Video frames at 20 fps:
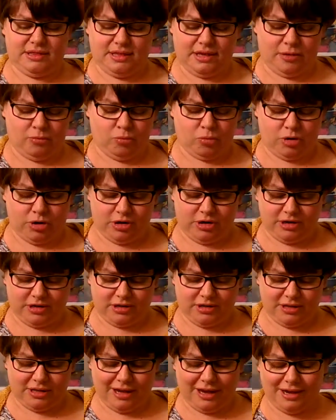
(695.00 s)
I'm
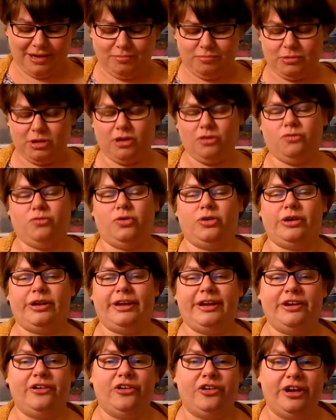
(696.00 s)
not
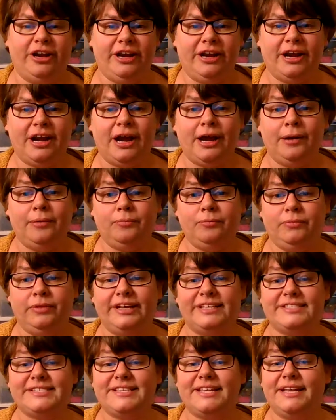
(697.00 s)
working on it.
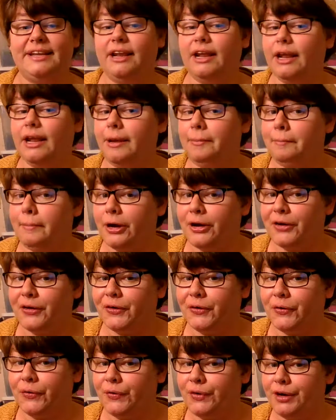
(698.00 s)
It's in
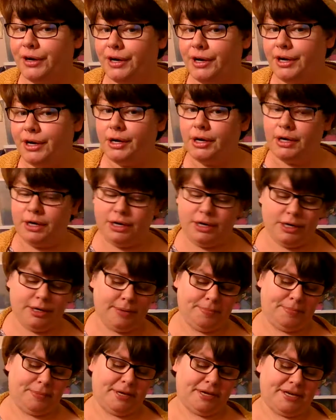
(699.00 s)
limbo
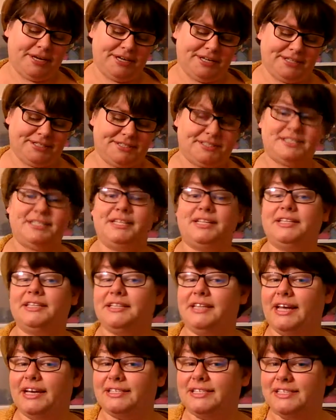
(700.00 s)
because the
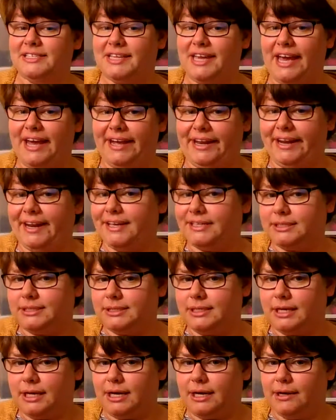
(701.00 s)
next skein has
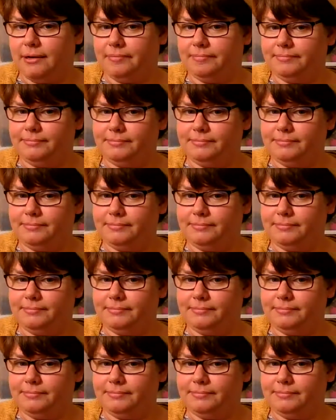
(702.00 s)
to come.